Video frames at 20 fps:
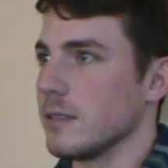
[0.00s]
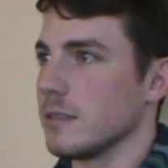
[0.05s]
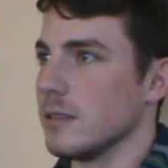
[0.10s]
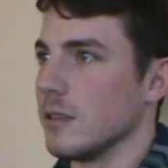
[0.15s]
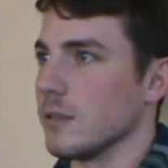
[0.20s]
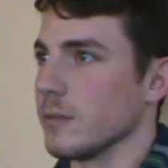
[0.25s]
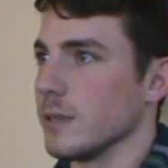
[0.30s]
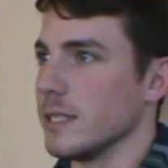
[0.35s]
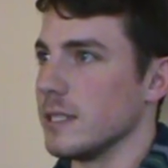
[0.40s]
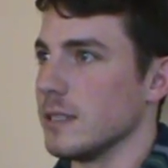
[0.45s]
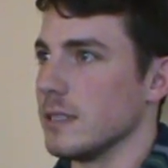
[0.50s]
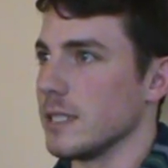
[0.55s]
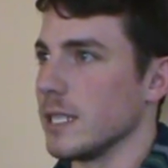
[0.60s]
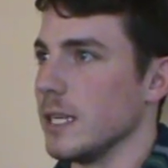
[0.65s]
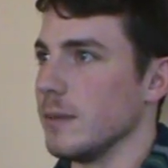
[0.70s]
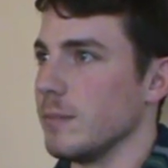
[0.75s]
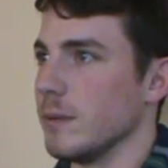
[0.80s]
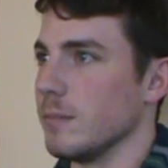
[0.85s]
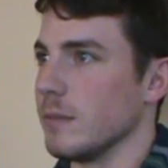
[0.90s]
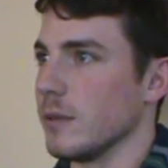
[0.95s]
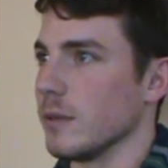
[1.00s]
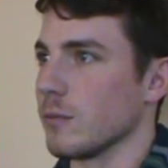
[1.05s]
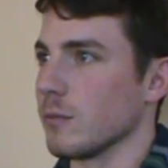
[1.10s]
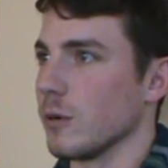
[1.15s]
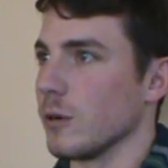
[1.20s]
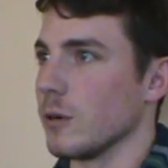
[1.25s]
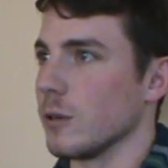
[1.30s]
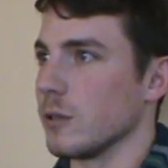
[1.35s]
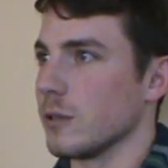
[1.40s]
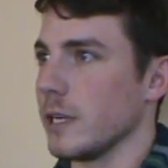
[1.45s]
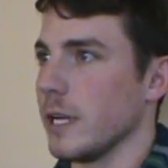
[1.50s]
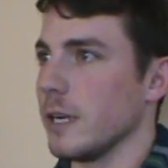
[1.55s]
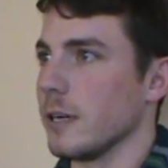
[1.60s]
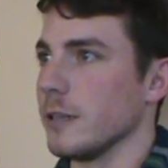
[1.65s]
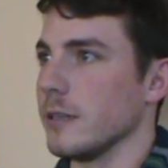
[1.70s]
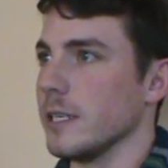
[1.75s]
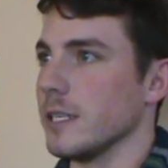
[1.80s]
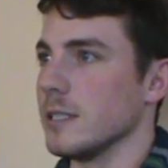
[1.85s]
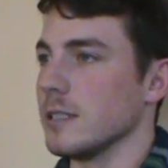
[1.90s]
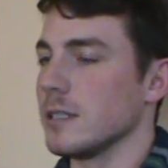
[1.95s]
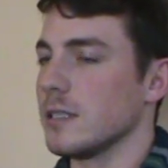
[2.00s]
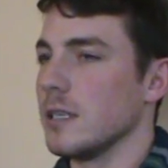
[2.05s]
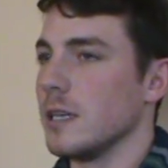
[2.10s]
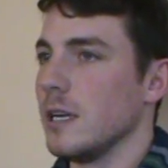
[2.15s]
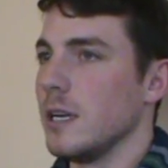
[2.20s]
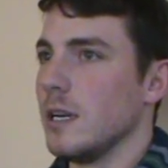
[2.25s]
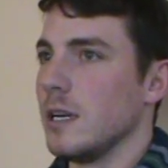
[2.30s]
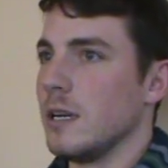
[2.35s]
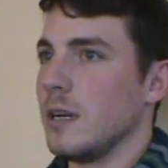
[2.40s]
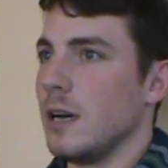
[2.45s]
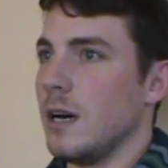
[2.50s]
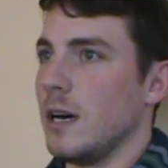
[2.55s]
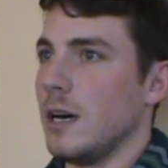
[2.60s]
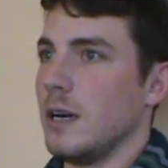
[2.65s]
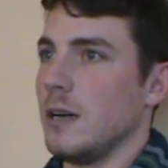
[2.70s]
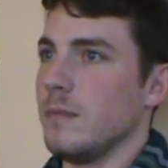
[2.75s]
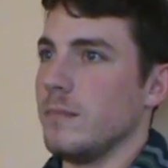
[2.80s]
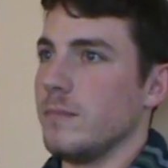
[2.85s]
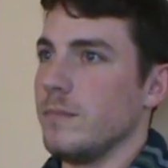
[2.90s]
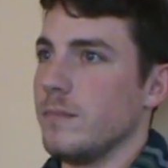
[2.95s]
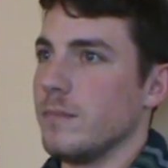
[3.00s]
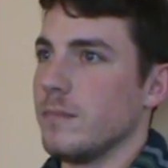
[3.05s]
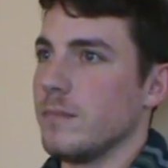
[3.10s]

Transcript: There's no reason to keep hmm. them in the rural hmm. areas. Um,